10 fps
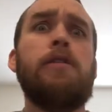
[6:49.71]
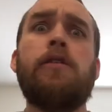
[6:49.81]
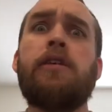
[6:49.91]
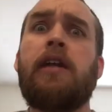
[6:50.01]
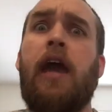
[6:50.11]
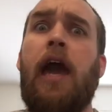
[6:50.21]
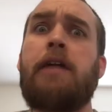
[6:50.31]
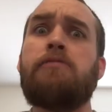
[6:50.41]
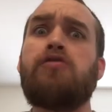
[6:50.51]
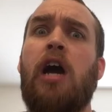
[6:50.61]
look at
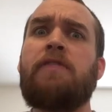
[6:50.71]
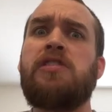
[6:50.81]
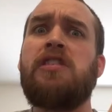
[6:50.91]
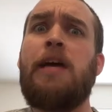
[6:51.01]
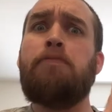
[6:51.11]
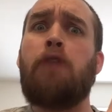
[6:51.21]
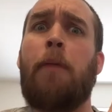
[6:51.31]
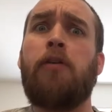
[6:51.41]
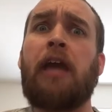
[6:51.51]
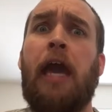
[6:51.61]
Adam Driver's lip
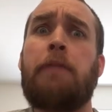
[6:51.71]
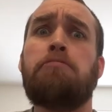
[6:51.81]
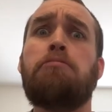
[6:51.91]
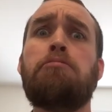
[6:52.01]
wobble game.